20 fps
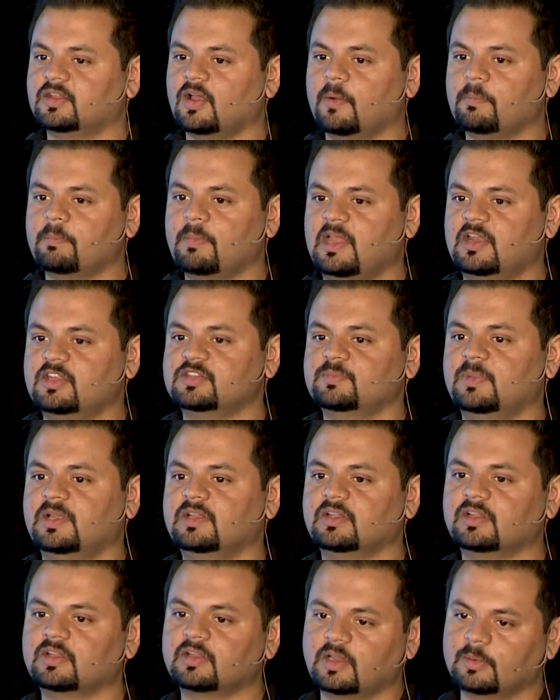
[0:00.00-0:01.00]
top
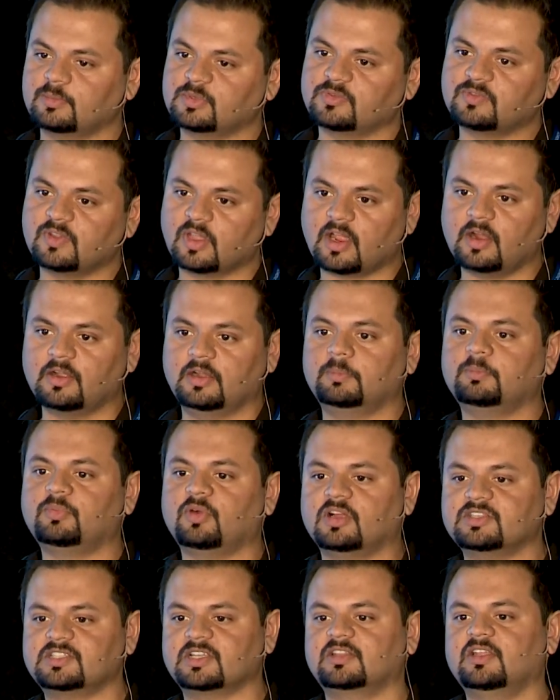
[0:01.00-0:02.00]
management in terms of the current
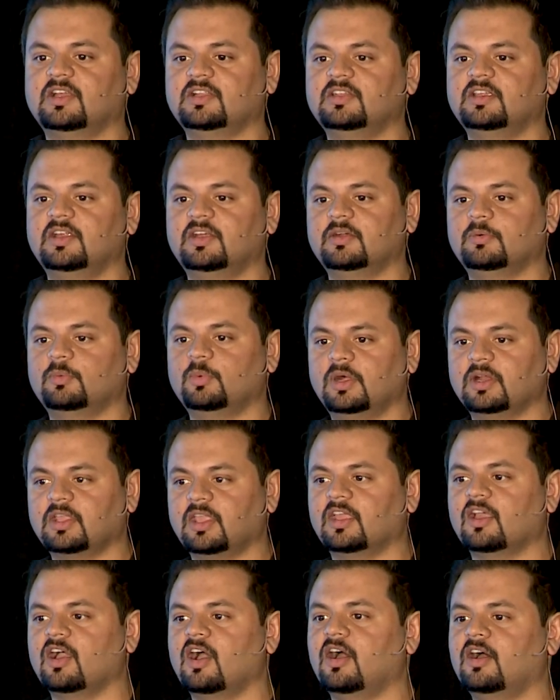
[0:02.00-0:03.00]
project that they're
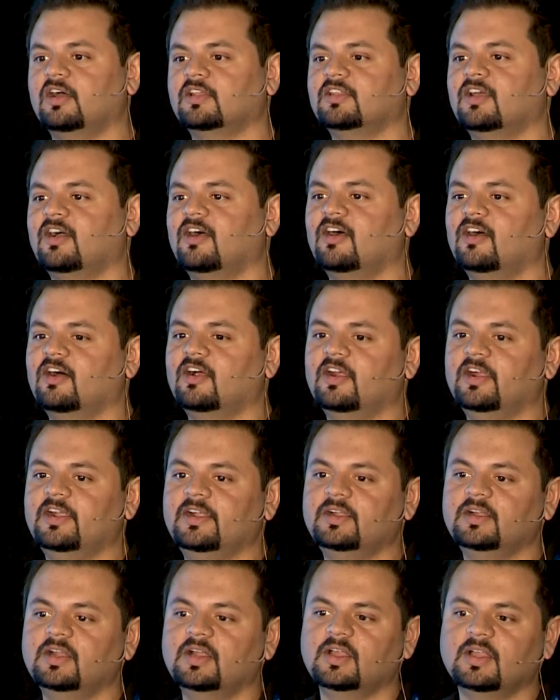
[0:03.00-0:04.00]
working on
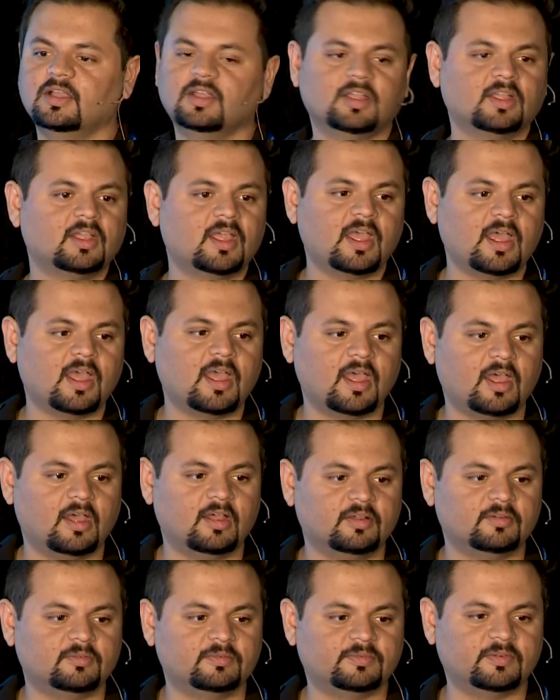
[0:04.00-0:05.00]
or
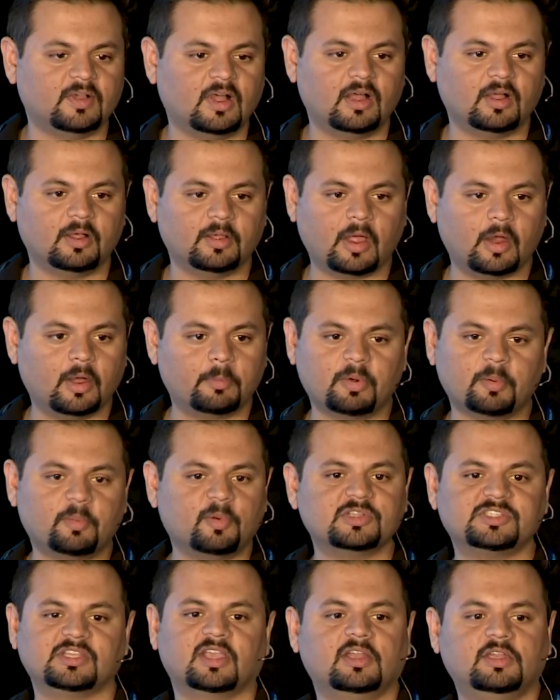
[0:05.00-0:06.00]
are
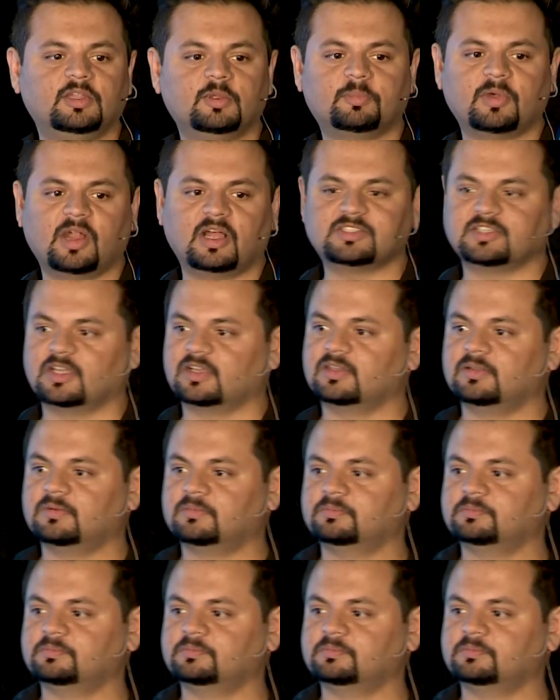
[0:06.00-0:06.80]
proposing a new project?